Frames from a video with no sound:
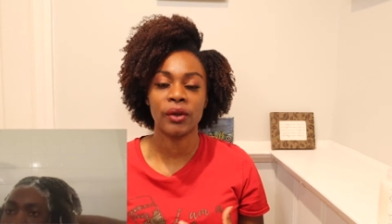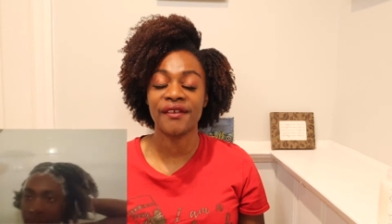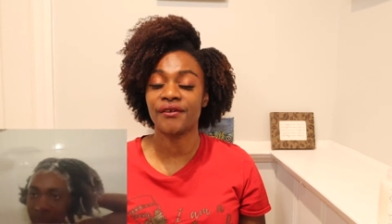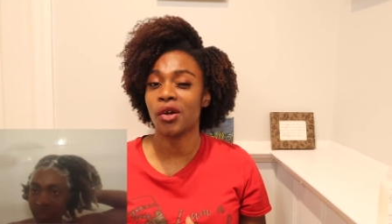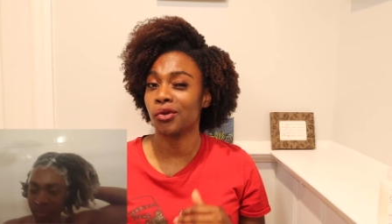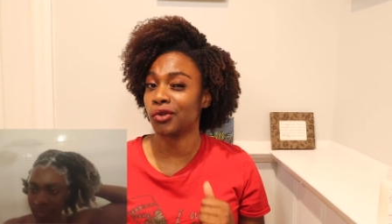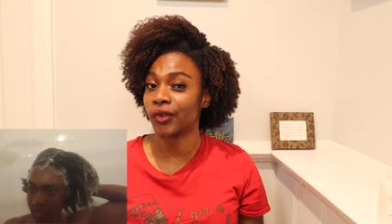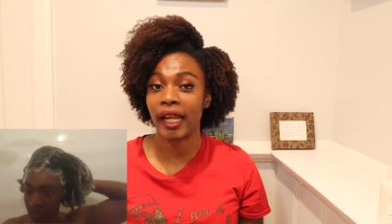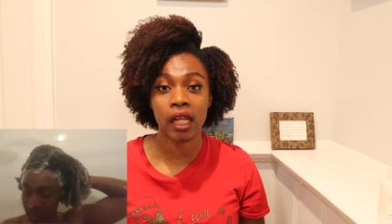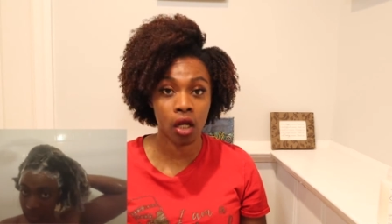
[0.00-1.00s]
It felt
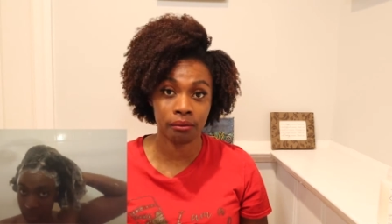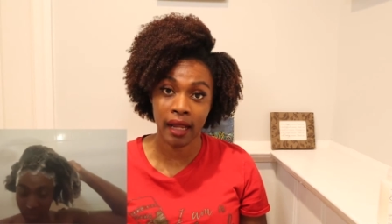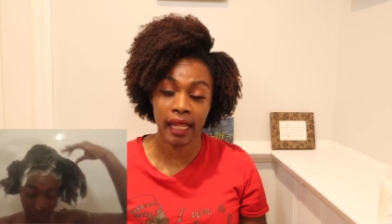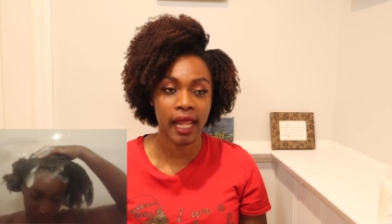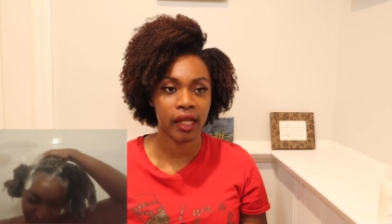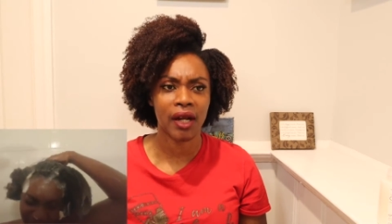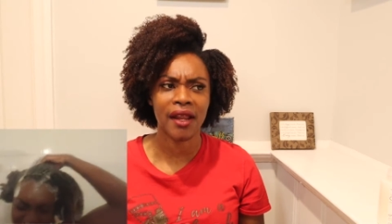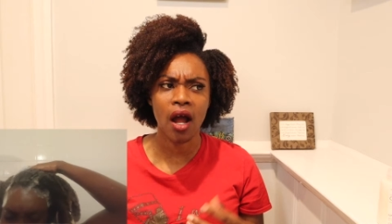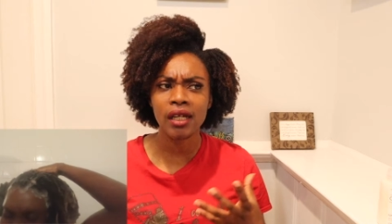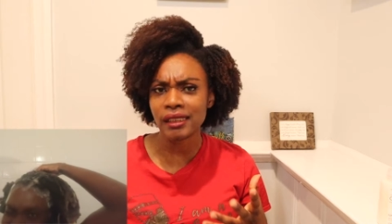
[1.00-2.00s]
great on my hair.
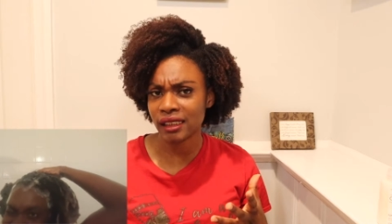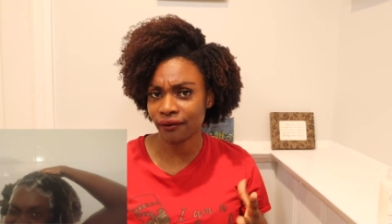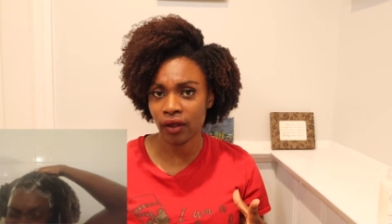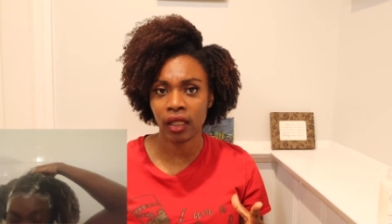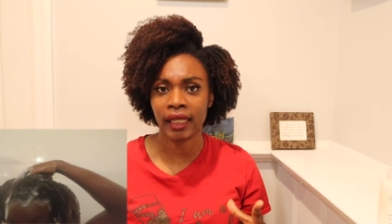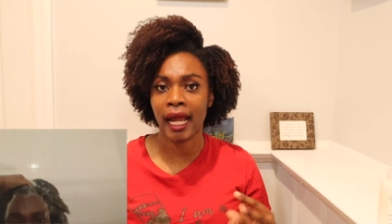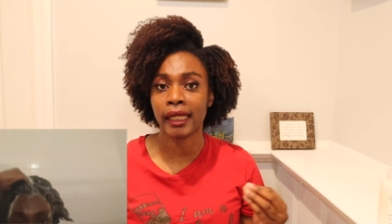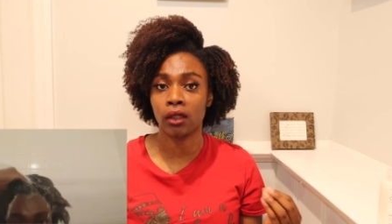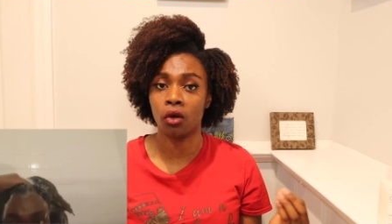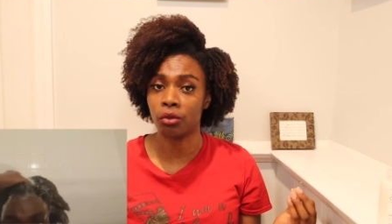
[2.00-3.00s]
I honestly felt like I
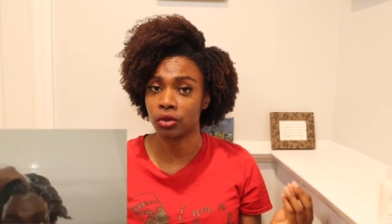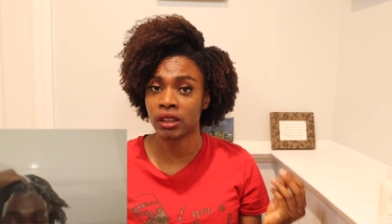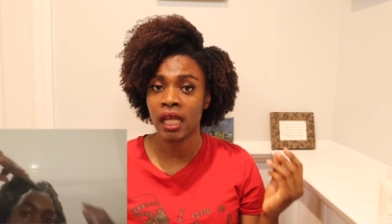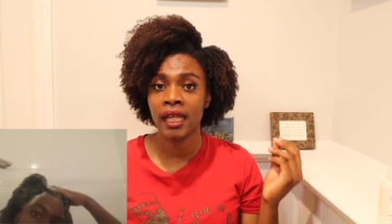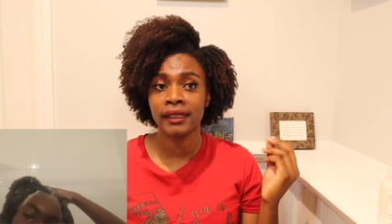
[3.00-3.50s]
can almost